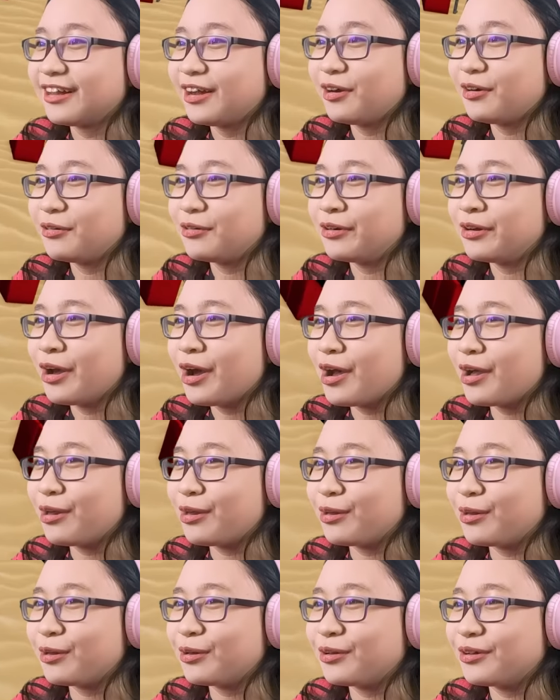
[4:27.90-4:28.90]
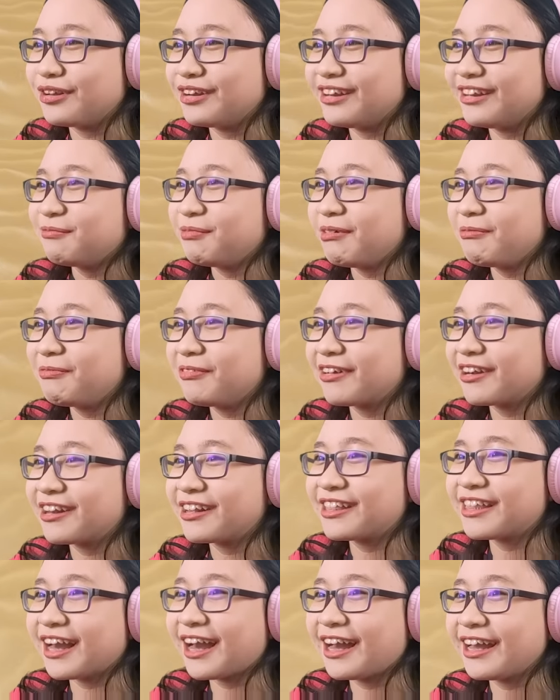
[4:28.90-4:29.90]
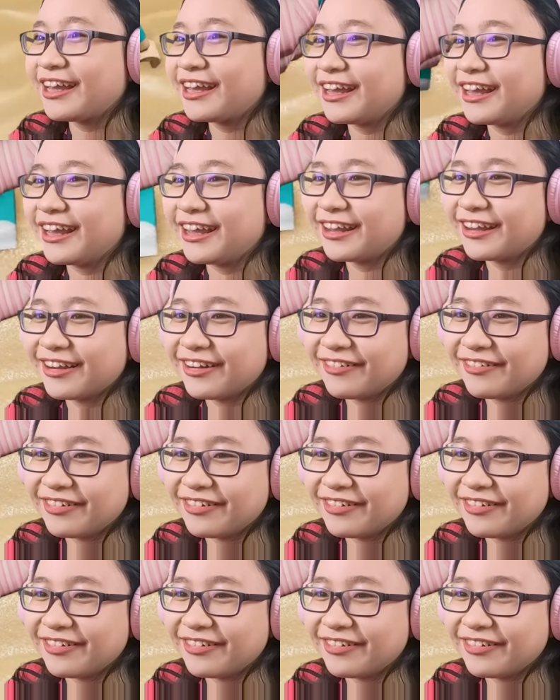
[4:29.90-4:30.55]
Oh no! People are dying! Oh